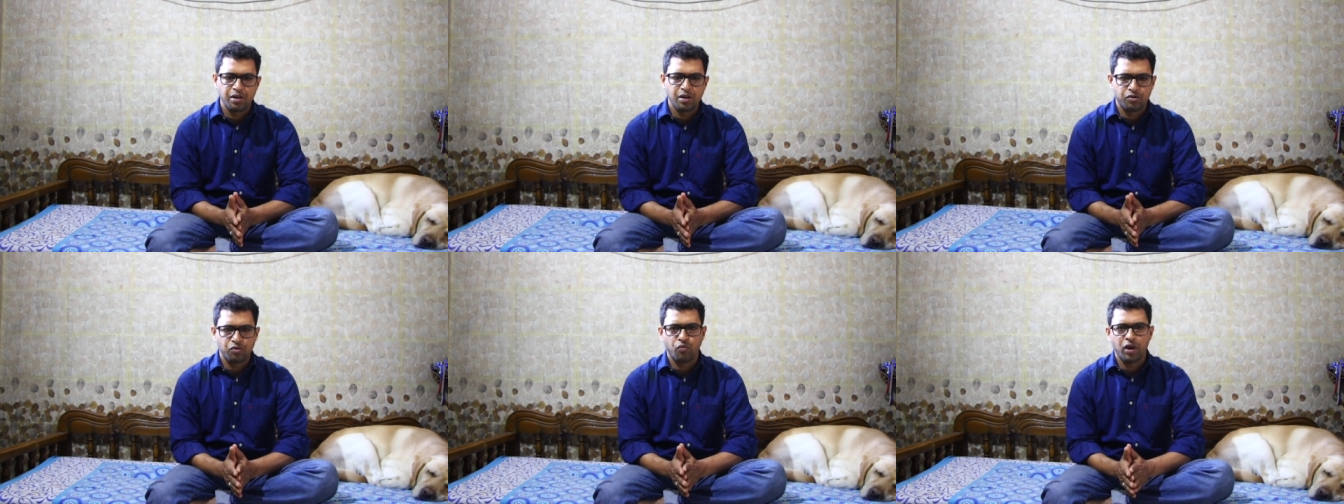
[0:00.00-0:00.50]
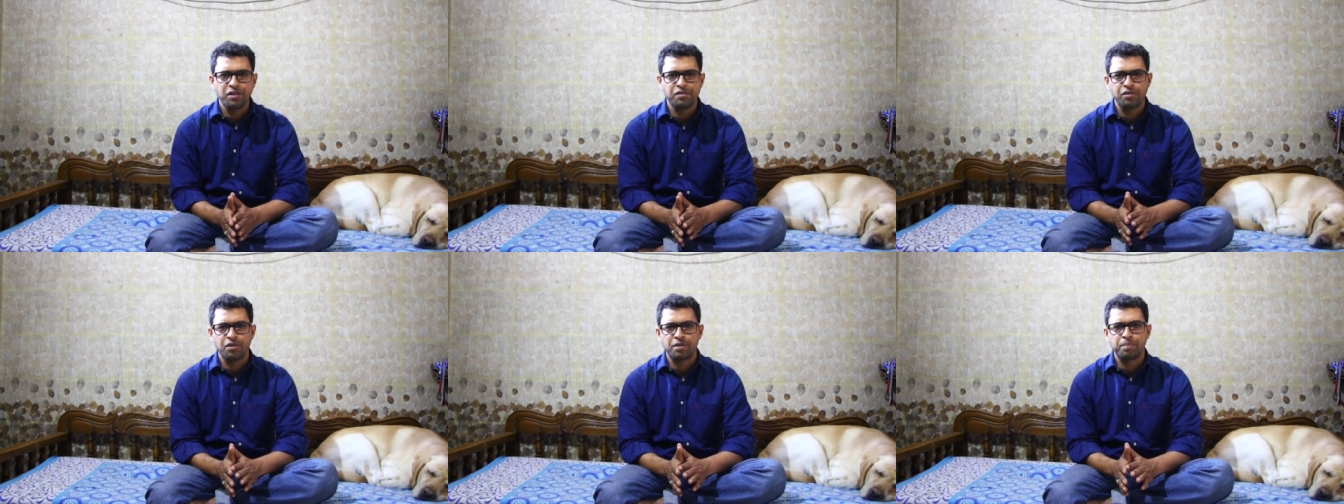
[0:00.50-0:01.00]
So once
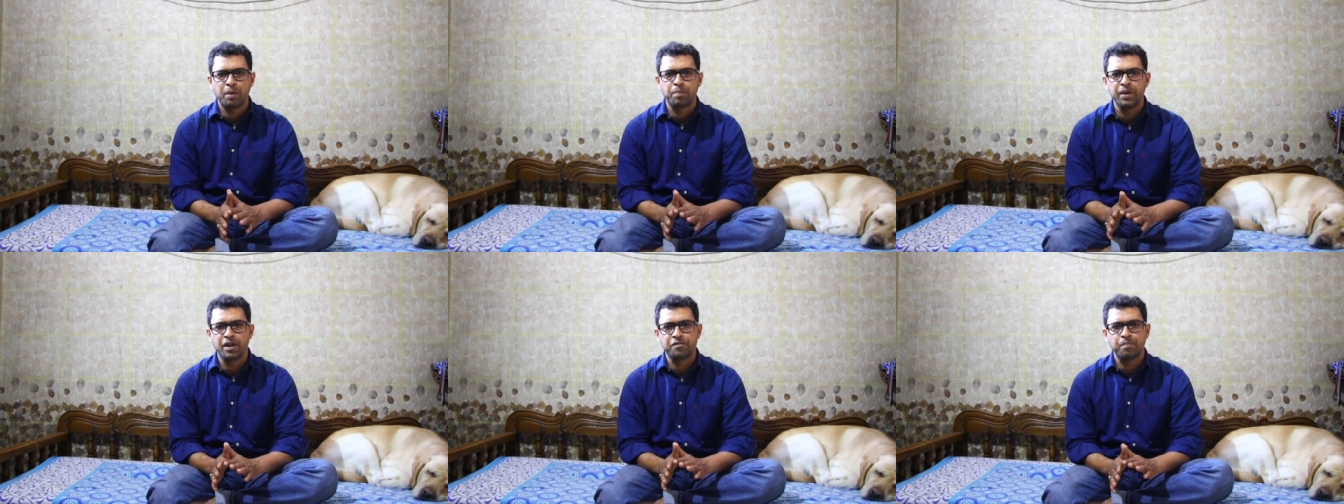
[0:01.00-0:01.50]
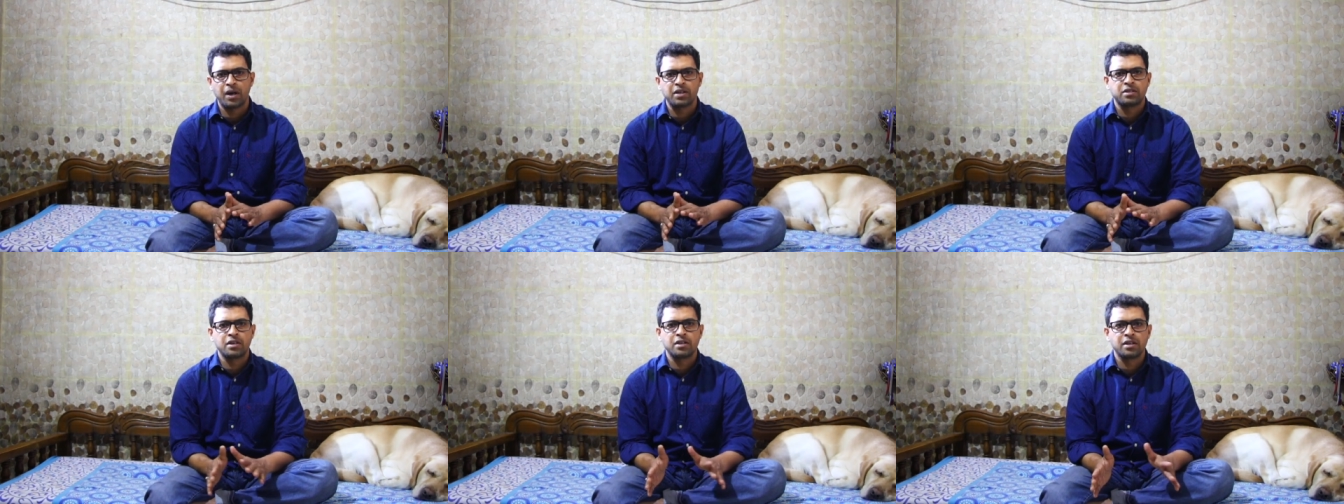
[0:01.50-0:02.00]
your puppy has
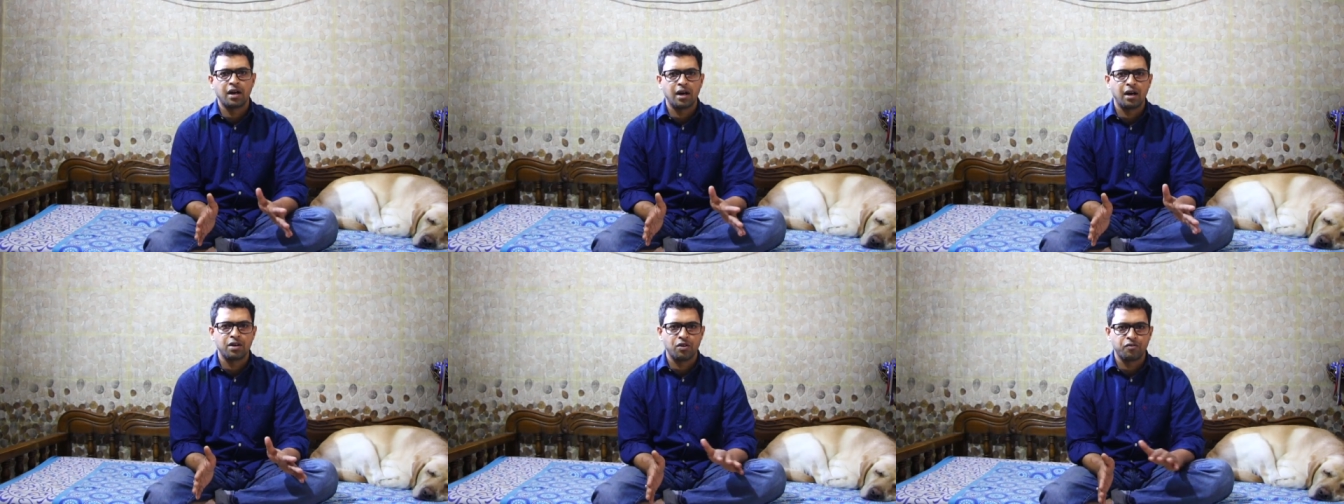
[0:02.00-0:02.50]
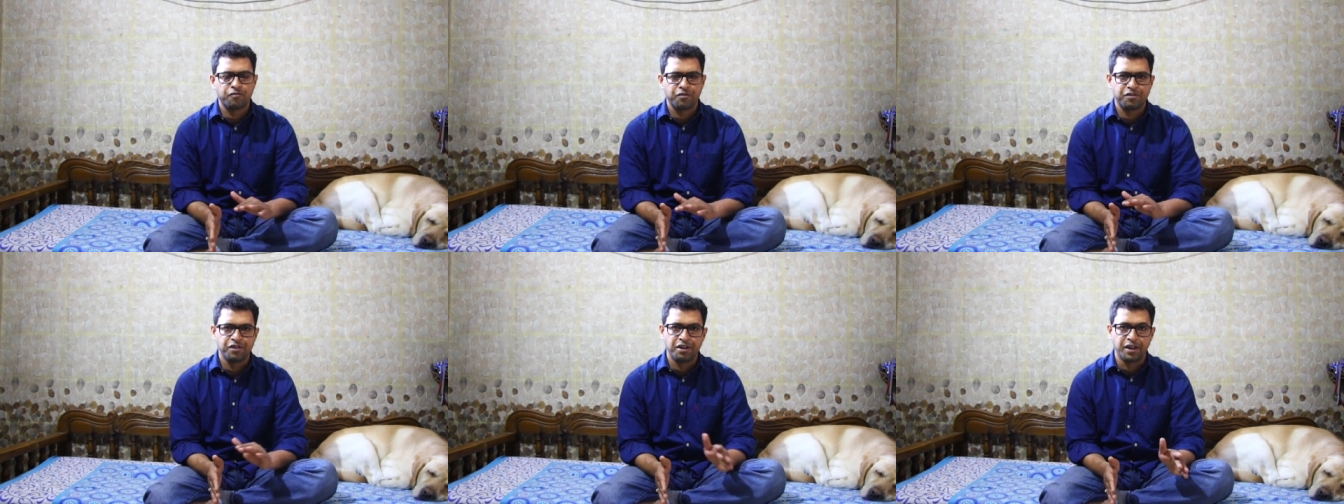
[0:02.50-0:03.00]
mastered the art of
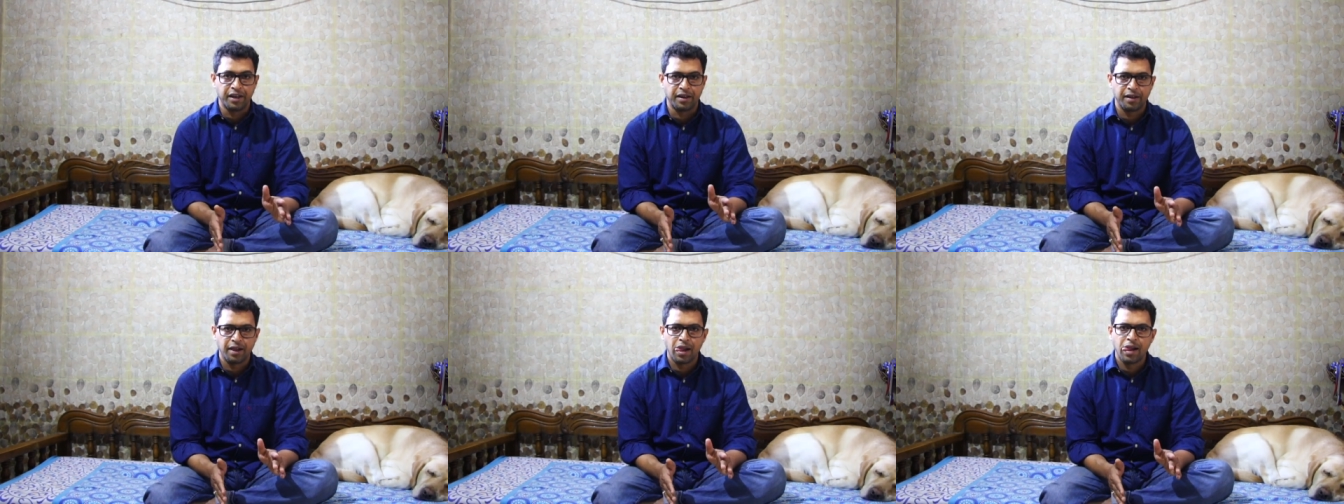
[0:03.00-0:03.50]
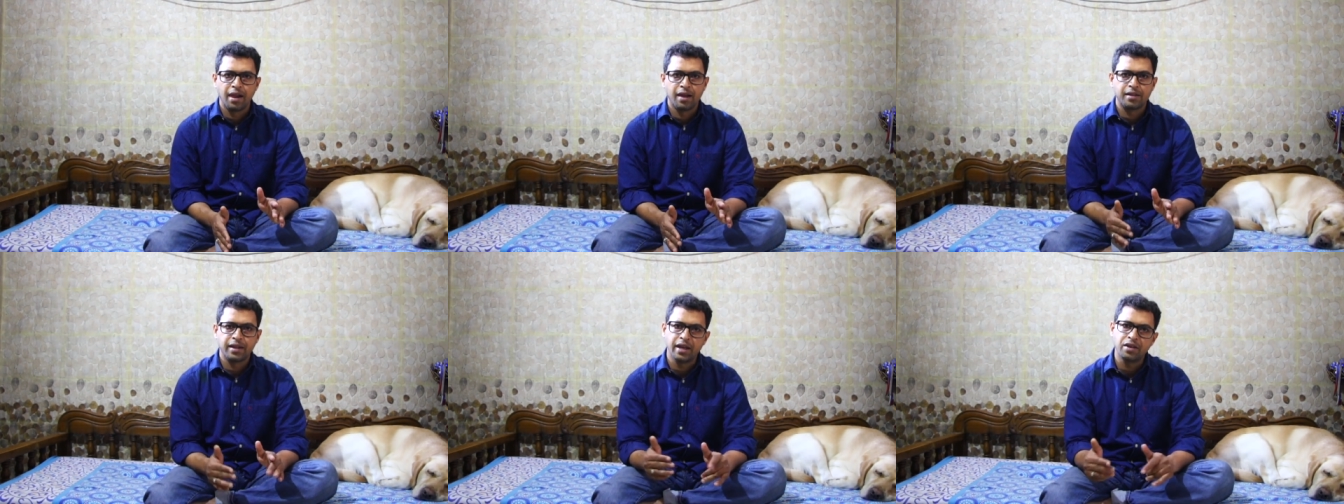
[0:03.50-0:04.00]
sitting,
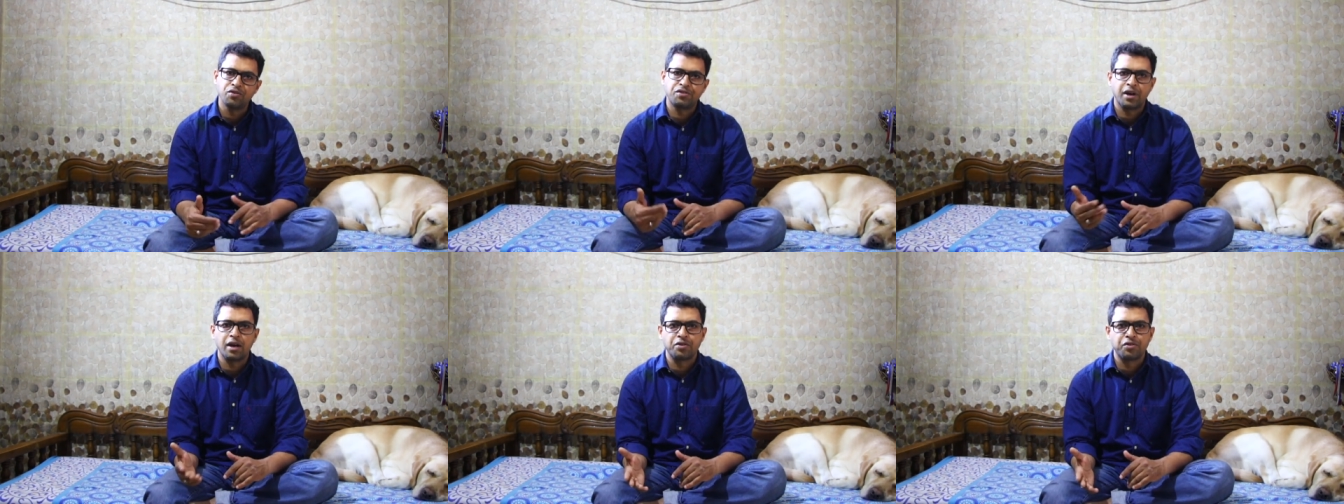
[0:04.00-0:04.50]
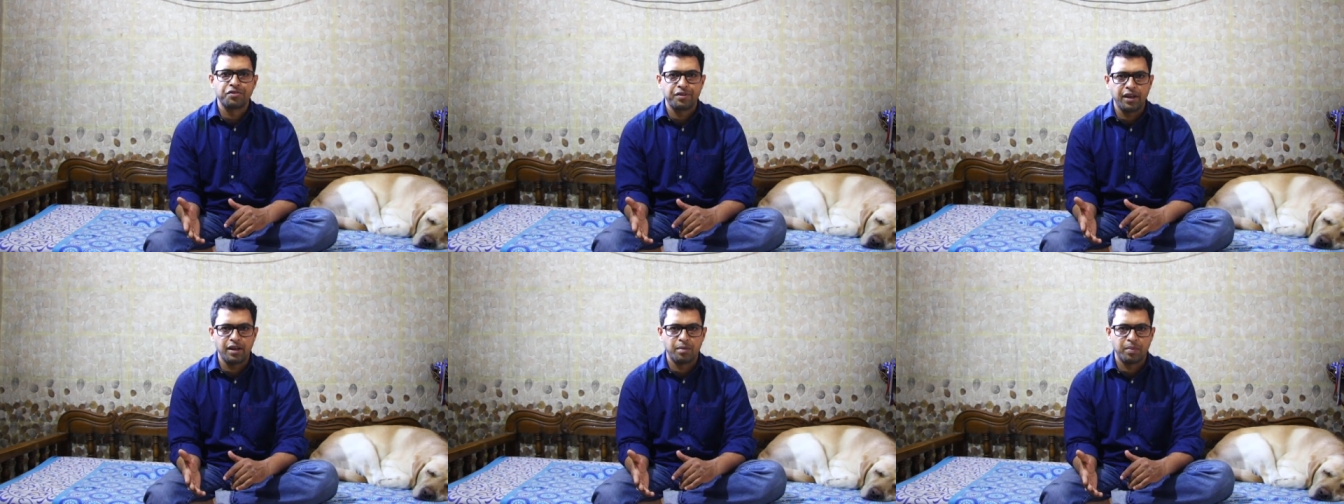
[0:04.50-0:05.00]
then you start your
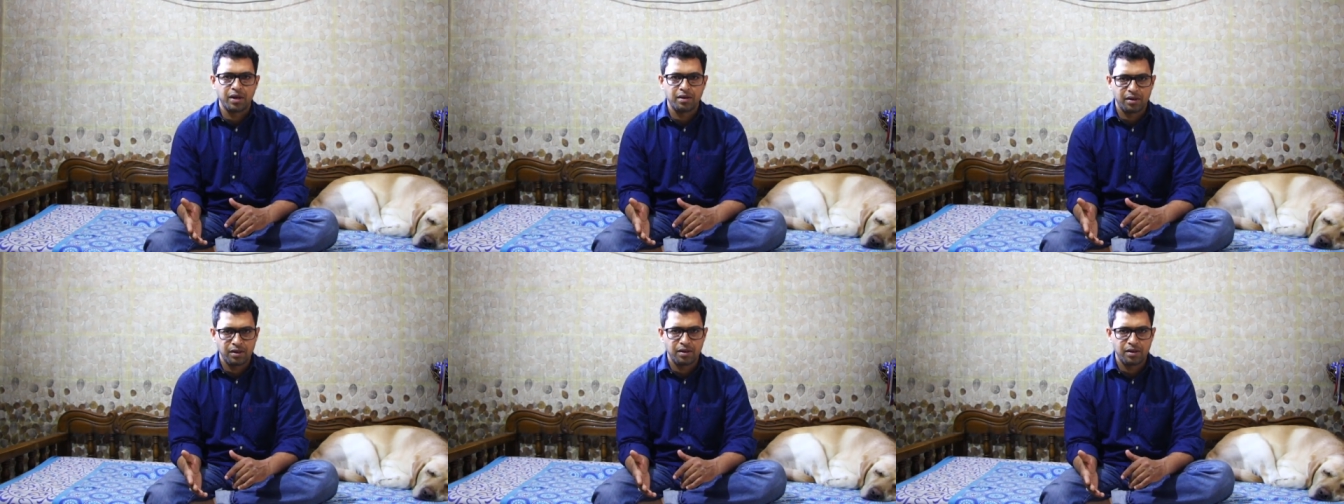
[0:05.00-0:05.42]
stay command.